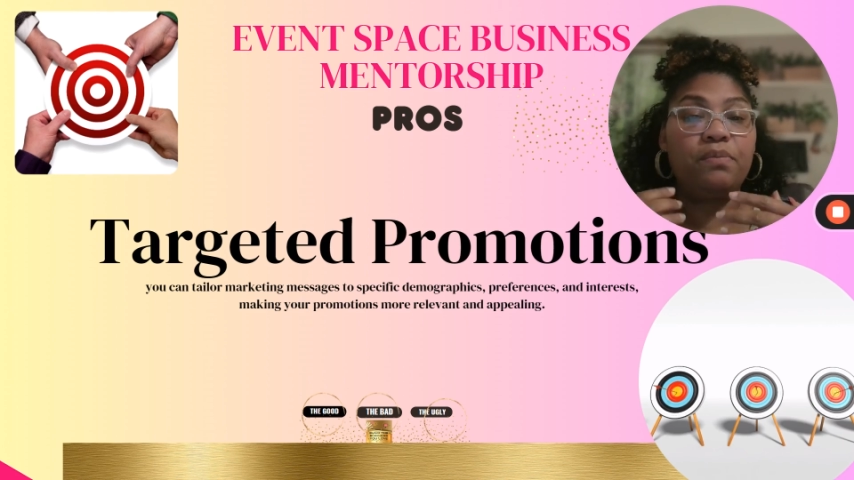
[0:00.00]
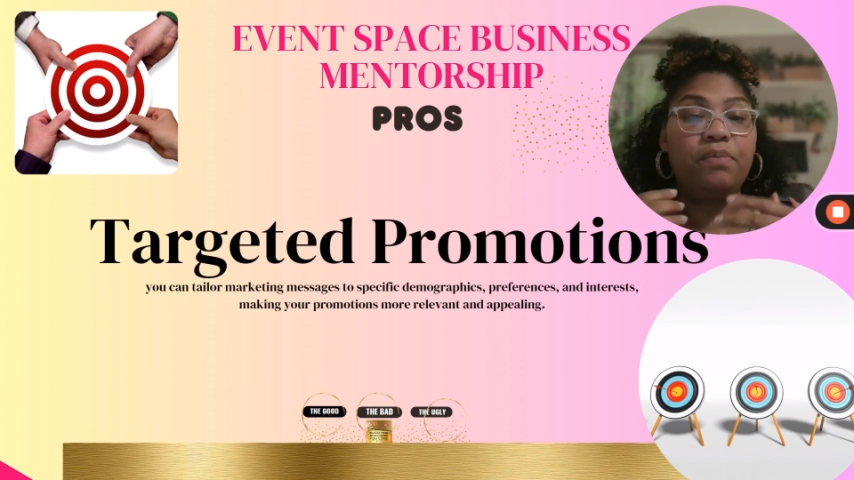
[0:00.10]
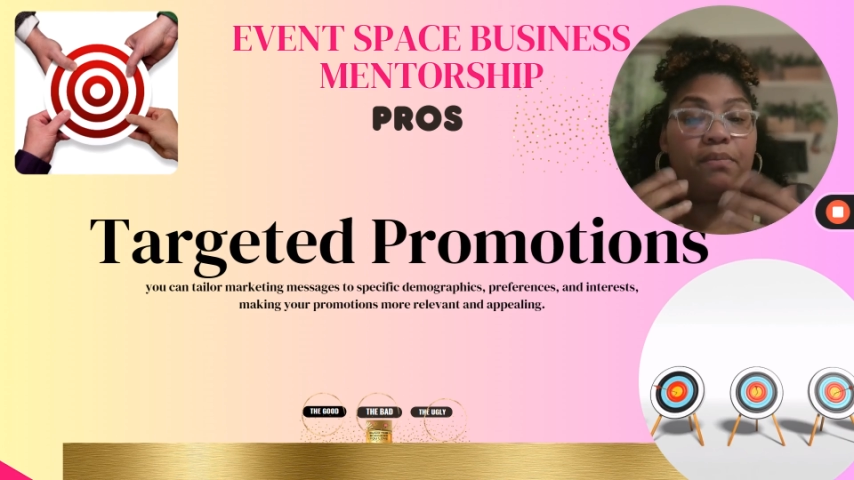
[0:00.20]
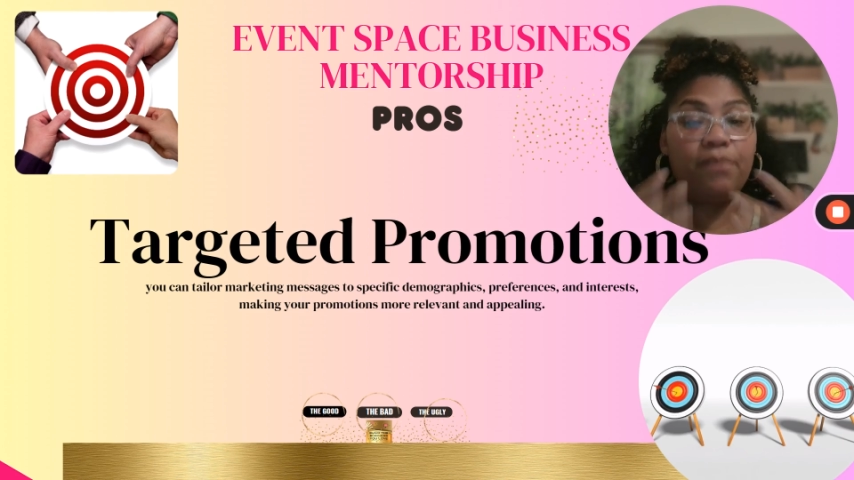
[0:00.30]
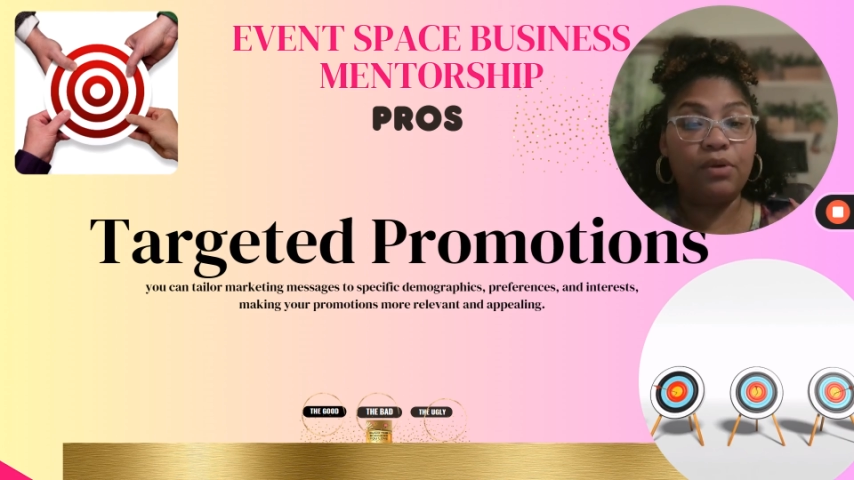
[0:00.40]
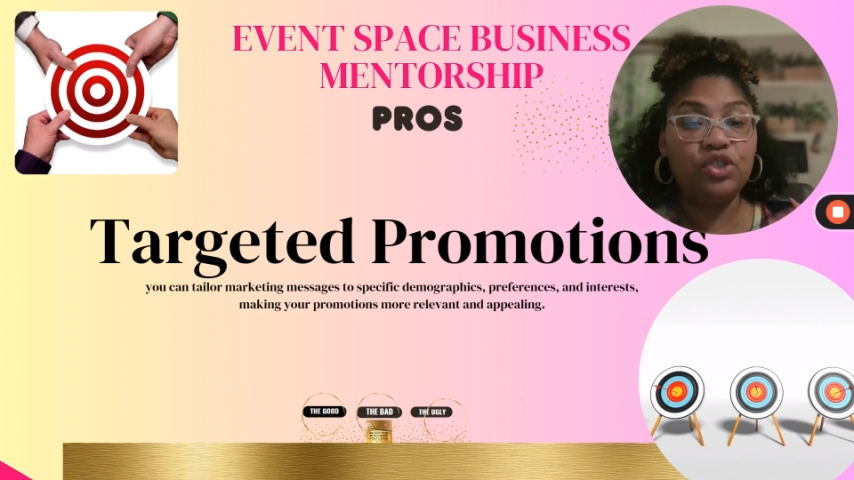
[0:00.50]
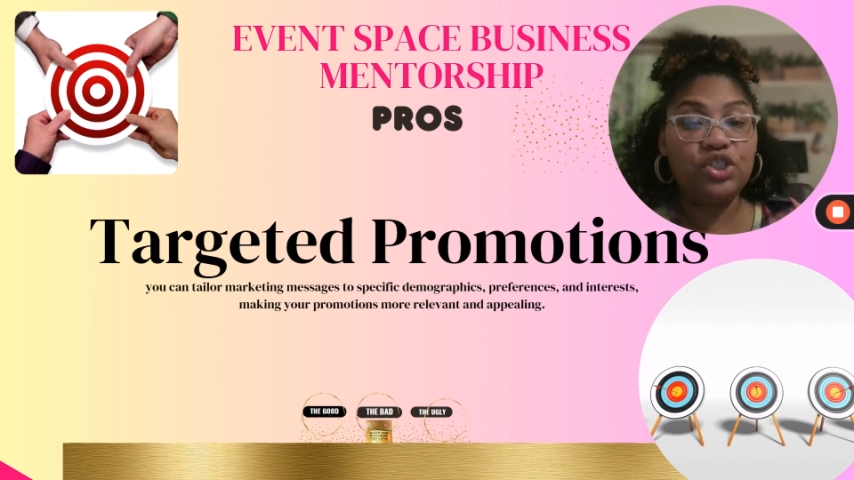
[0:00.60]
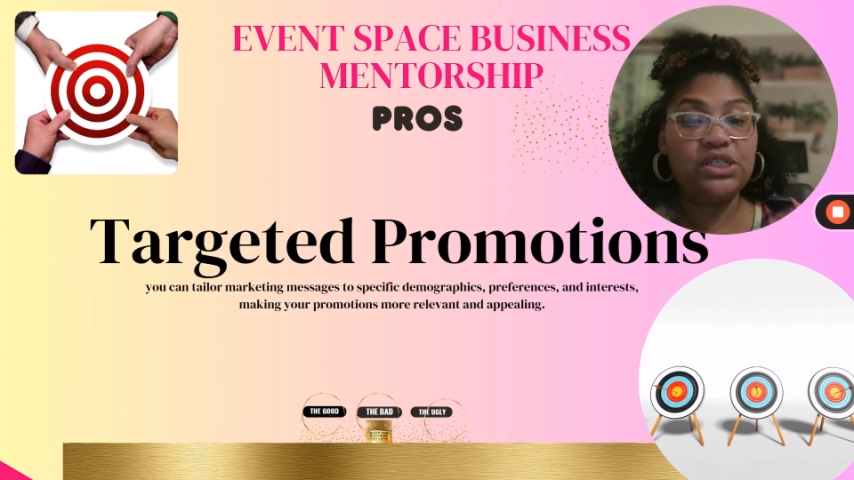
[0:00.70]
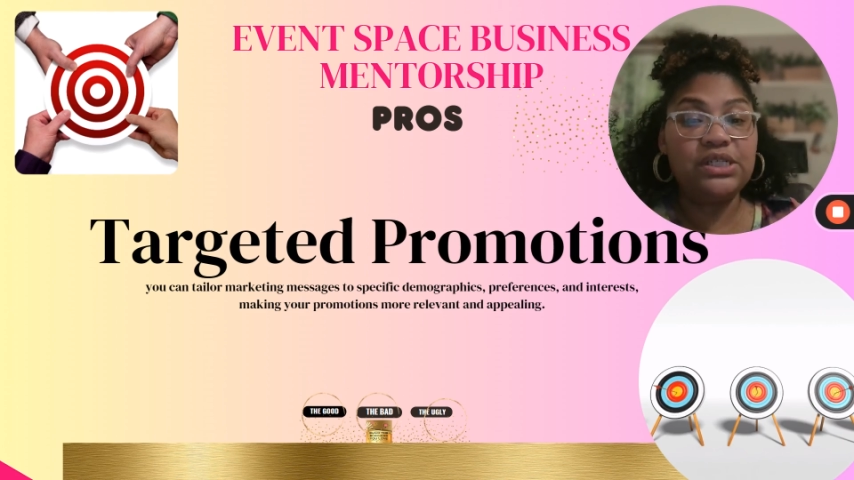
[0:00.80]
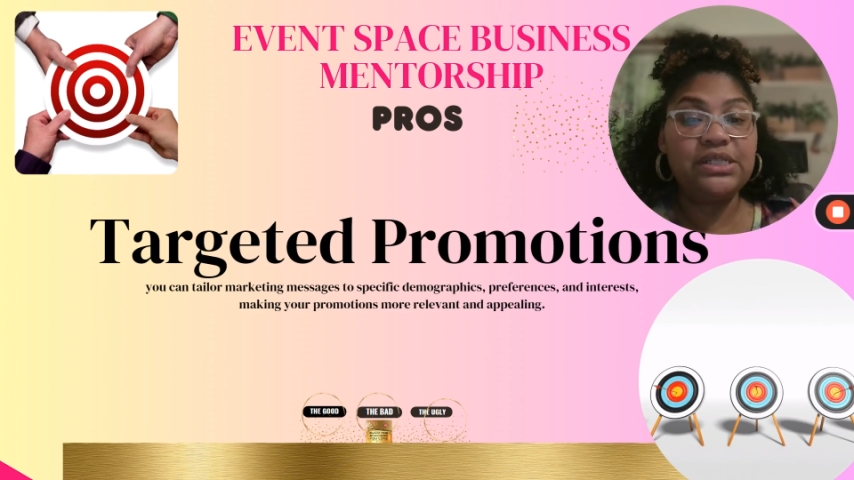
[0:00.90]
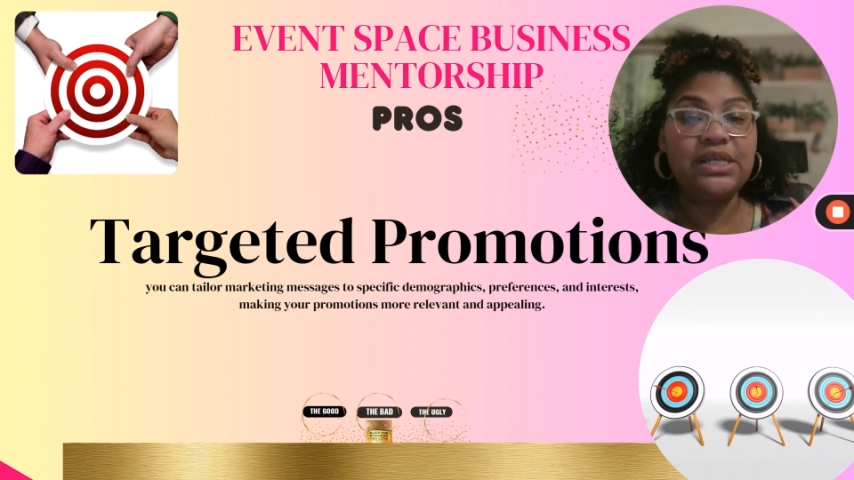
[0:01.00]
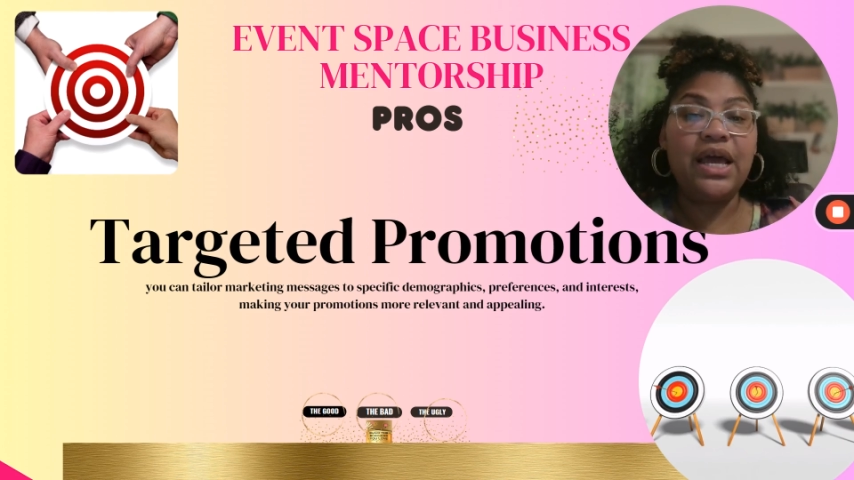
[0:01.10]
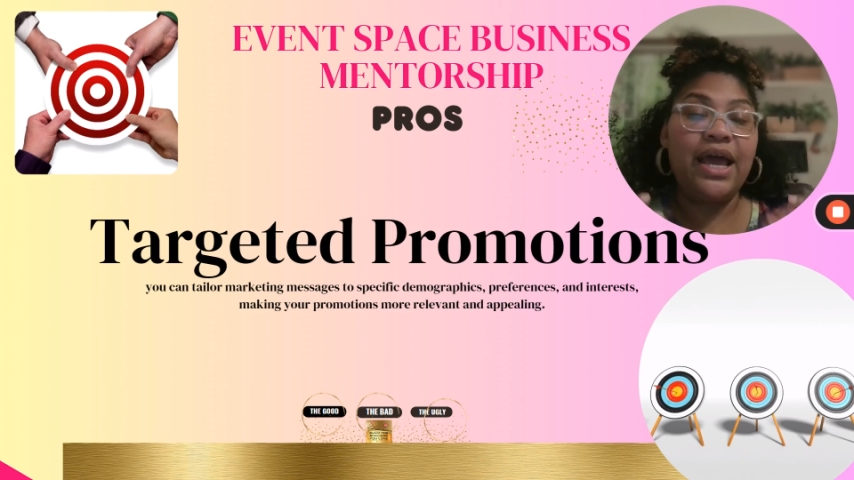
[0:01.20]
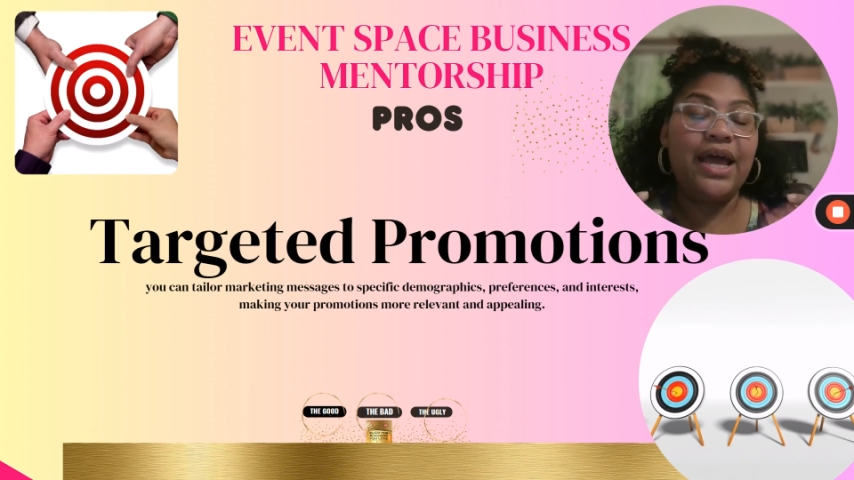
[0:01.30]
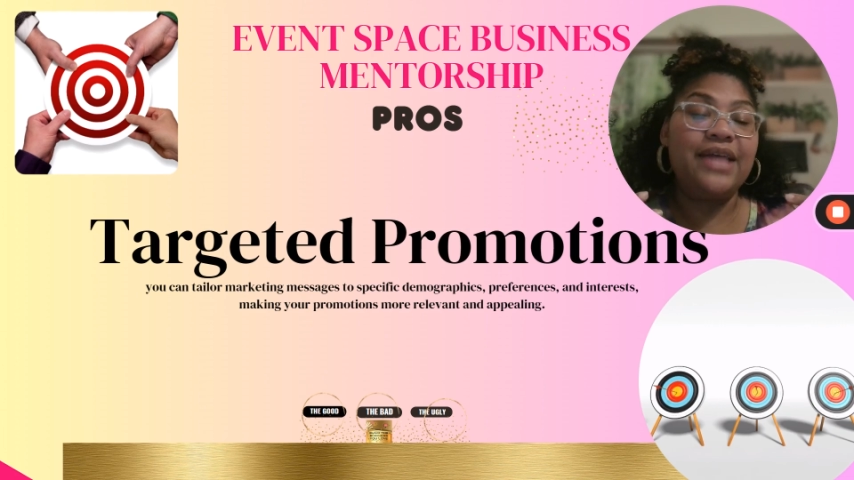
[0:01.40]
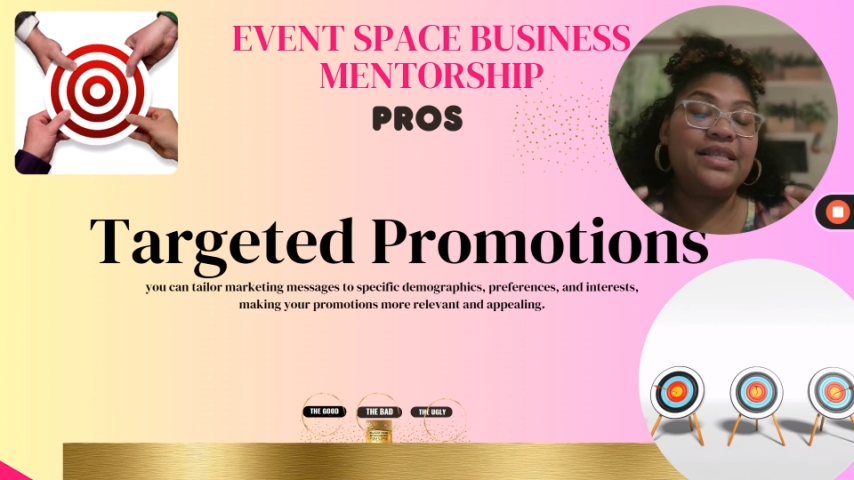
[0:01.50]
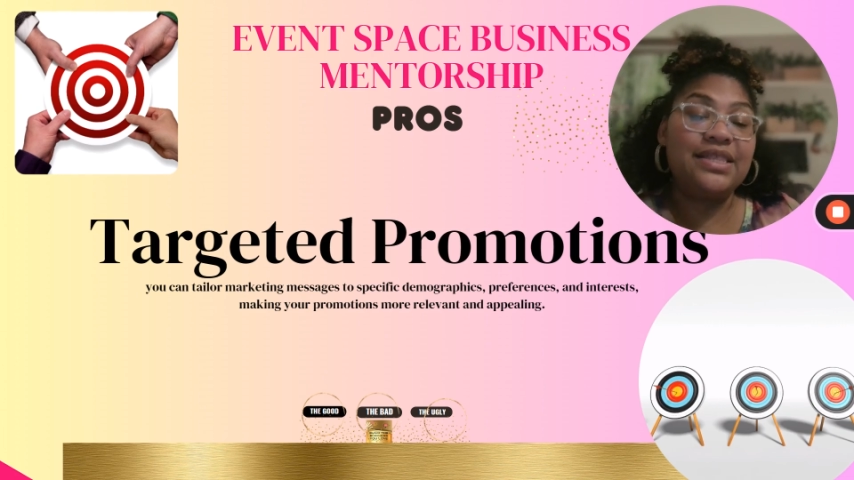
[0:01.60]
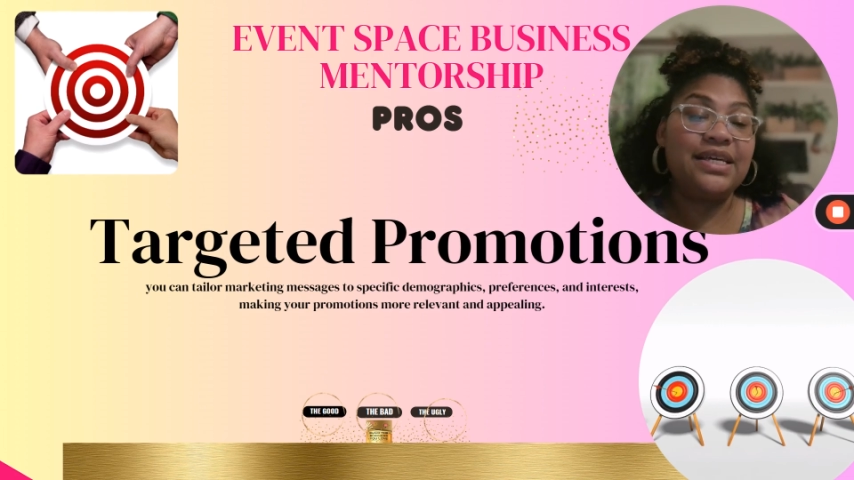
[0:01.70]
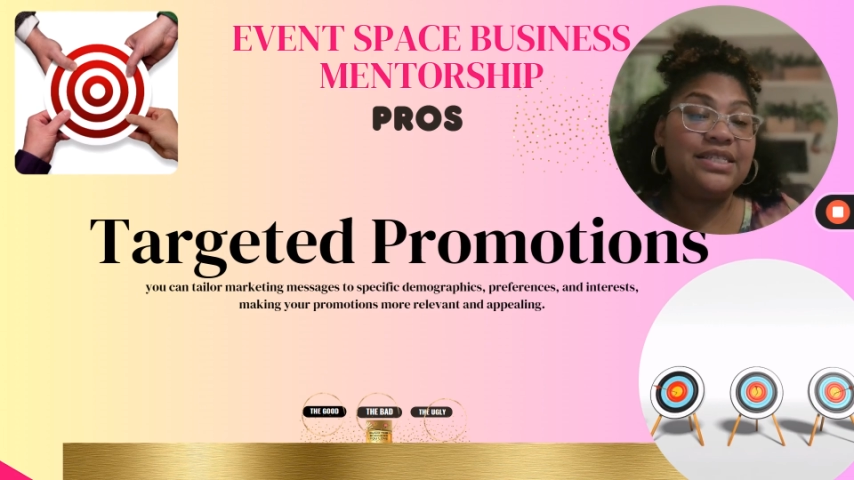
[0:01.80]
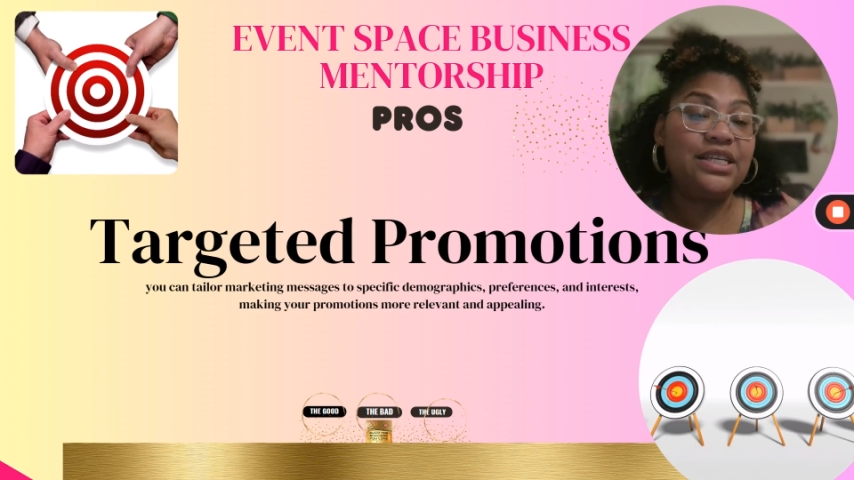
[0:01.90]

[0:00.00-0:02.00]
promotions and the things